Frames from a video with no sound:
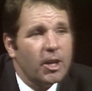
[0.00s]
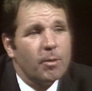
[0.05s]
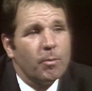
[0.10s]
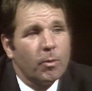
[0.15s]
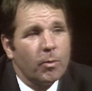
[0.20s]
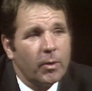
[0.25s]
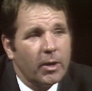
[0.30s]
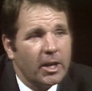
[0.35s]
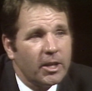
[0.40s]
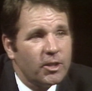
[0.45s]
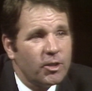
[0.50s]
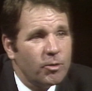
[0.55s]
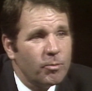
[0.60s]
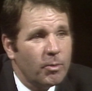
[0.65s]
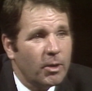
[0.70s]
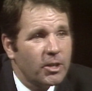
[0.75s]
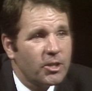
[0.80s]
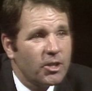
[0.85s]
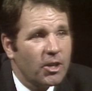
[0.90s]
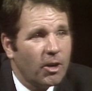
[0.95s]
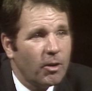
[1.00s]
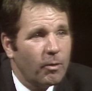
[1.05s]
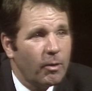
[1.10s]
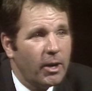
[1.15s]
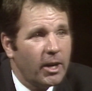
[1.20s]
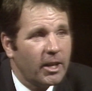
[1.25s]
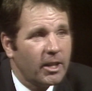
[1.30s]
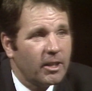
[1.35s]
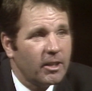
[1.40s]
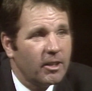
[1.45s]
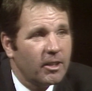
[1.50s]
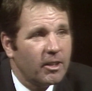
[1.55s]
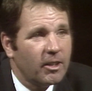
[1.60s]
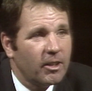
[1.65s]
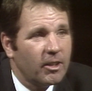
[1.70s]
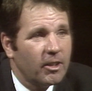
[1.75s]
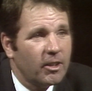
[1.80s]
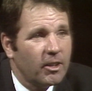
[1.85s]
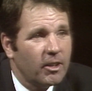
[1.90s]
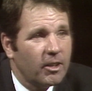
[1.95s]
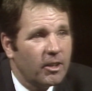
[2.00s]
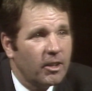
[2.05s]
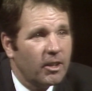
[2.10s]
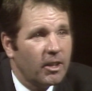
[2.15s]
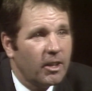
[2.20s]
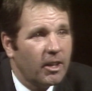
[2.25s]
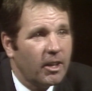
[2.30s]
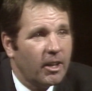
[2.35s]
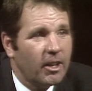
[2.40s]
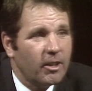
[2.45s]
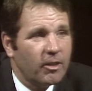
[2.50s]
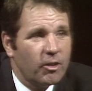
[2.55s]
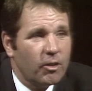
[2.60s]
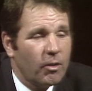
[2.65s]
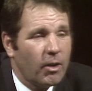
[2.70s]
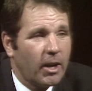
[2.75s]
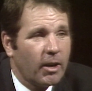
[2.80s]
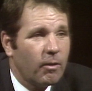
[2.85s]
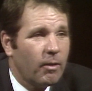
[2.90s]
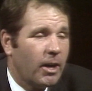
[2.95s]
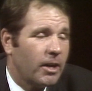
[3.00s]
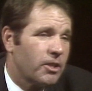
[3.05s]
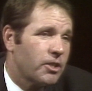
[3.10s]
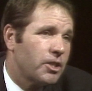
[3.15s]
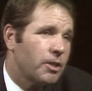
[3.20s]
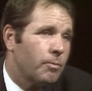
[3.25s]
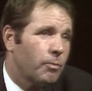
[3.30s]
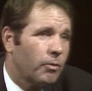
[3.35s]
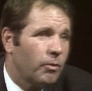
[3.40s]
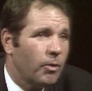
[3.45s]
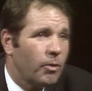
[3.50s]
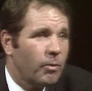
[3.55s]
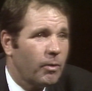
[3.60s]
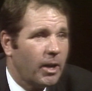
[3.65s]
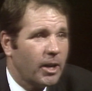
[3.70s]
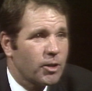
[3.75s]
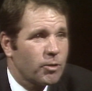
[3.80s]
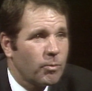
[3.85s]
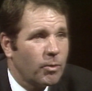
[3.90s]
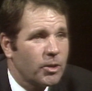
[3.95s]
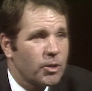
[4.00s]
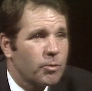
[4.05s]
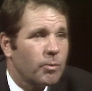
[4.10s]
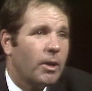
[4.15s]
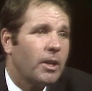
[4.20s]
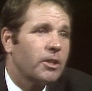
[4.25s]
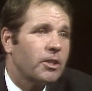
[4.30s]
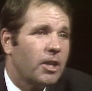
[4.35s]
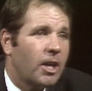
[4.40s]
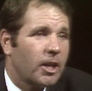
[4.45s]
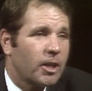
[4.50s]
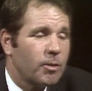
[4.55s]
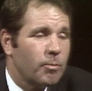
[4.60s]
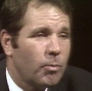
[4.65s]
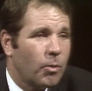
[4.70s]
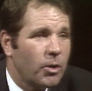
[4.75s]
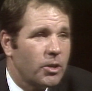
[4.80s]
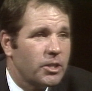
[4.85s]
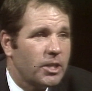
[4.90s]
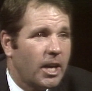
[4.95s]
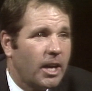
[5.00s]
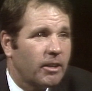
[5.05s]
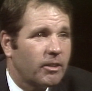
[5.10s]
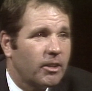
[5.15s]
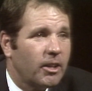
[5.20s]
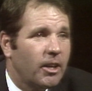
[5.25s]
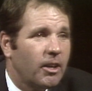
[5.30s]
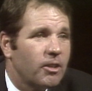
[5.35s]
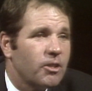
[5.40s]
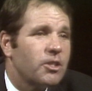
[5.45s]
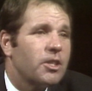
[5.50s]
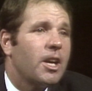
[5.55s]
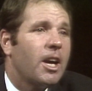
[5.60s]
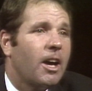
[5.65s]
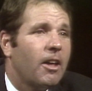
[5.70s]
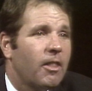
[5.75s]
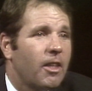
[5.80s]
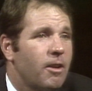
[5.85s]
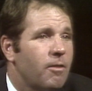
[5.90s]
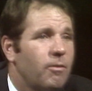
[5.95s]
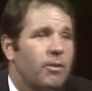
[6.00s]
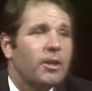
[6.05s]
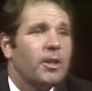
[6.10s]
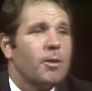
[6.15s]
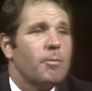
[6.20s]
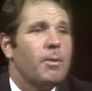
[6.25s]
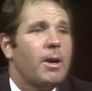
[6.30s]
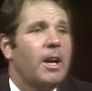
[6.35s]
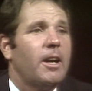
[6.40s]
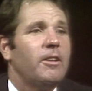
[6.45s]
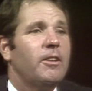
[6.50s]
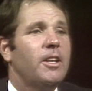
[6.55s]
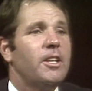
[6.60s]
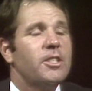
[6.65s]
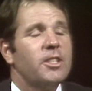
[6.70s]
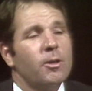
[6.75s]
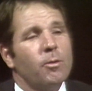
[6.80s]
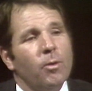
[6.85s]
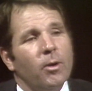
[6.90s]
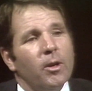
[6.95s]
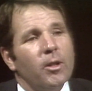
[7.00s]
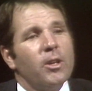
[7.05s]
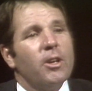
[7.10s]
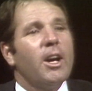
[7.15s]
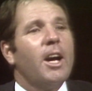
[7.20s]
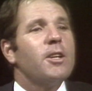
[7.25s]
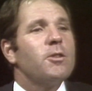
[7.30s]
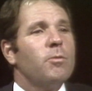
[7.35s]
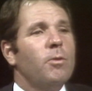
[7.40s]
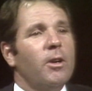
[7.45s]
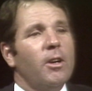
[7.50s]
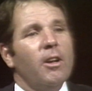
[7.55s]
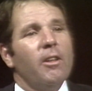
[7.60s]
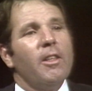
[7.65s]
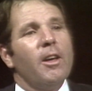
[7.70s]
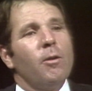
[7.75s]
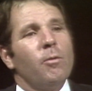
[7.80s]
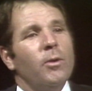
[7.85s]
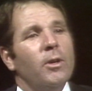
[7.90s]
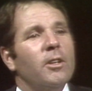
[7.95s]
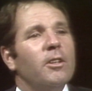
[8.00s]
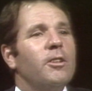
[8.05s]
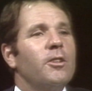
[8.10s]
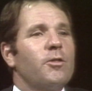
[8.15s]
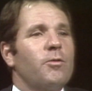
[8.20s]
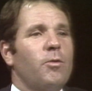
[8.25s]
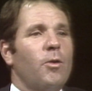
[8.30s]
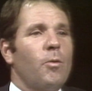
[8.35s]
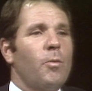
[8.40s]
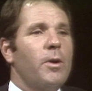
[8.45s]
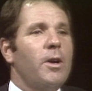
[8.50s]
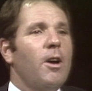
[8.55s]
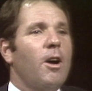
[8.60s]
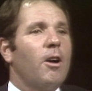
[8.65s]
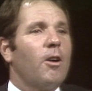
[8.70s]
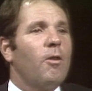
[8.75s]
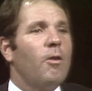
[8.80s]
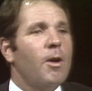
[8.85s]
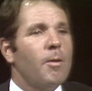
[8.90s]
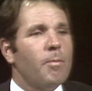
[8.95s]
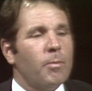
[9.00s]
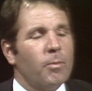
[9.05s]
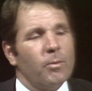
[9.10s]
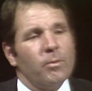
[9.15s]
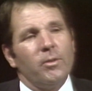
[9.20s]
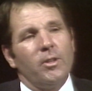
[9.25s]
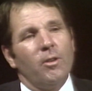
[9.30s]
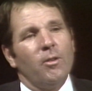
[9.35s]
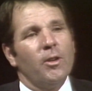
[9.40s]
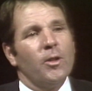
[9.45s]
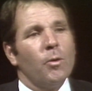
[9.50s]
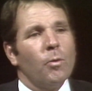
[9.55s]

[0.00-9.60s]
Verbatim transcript: me we've got too much already. And, you know, I go out to Symms Fruit Ranch once in a while and talk to the boys out there and see how they feel about it. And they say, what do you guys want all that wilderness for? We all go up, you know, on the